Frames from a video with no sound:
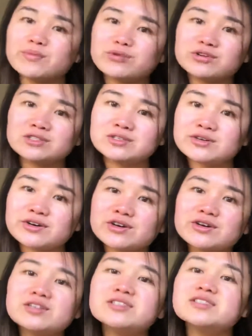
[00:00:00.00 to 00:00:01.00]
boys and
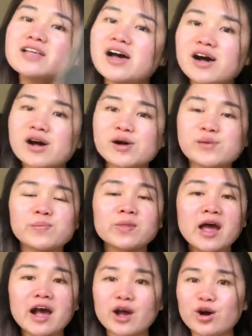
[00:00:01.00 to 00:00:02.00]
girls.
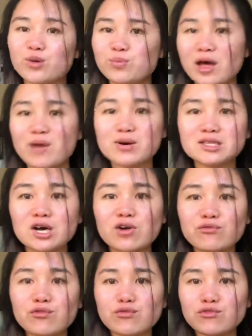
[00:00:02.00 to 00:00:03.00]
I hope that was
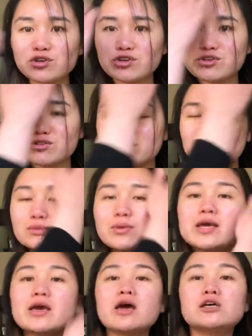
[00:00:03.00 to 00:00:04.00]
helpful for you this
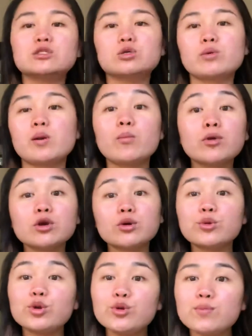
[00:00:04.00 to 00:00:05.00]
week. So remember, your
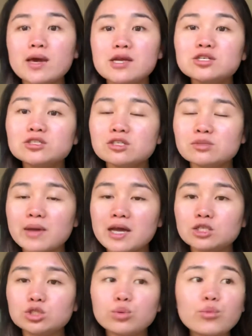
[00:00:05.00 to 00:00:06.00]
new pages is
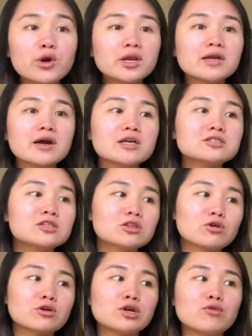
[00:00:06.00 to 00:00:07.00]
page 29 to
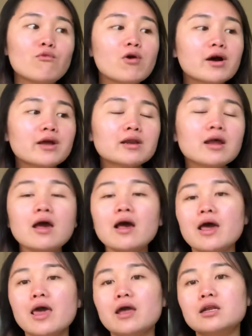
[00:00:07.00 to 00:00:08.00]
31,
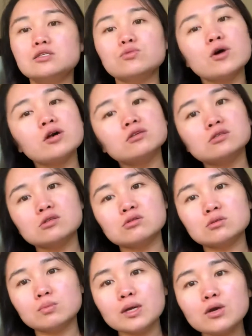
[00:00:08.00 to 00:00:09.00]
and as well as those
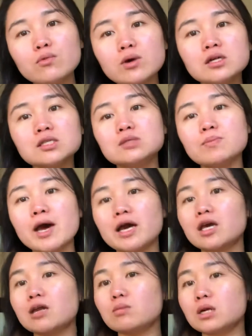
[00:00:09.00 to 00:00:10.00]
big ones back
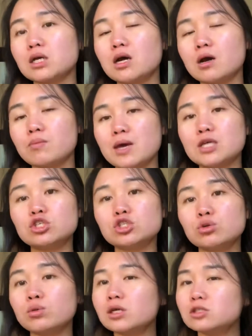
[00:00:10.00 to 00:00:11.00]
in pages
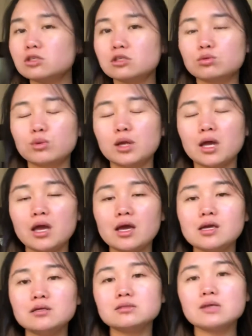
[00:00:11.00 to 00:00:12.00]
22 to
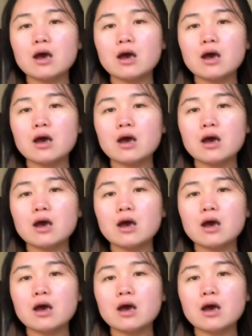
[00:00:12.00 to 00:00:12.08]
28.